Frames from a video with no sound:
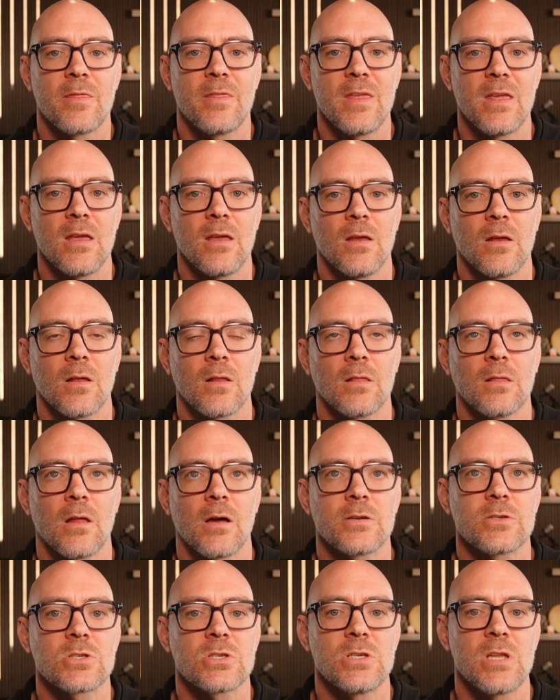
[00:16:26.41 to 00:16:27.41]
The
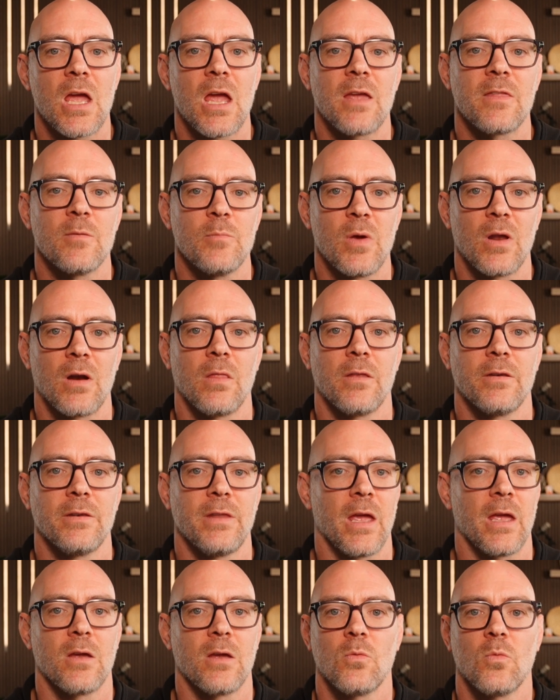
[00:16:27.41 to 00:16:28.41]
lunch day in the middle of the
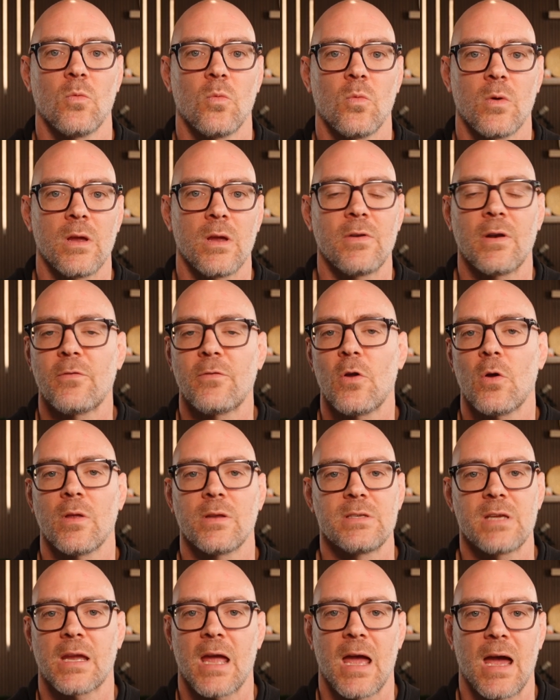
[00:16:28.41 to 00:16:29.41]
day, even if you
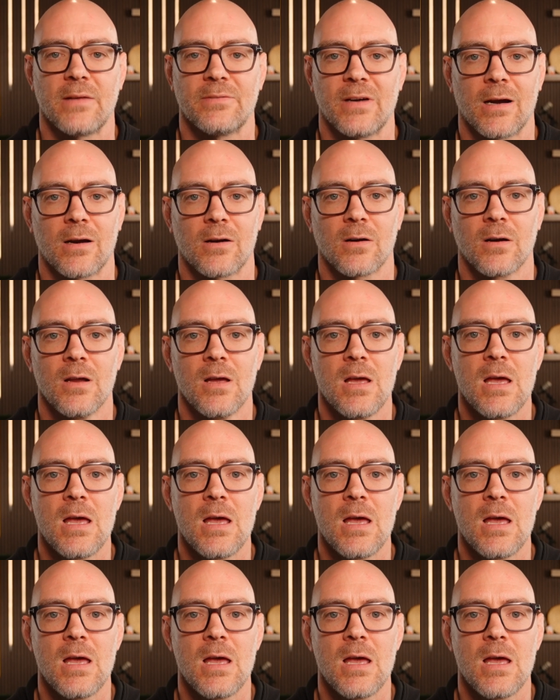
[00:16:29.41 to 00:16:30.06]
only take a half hour,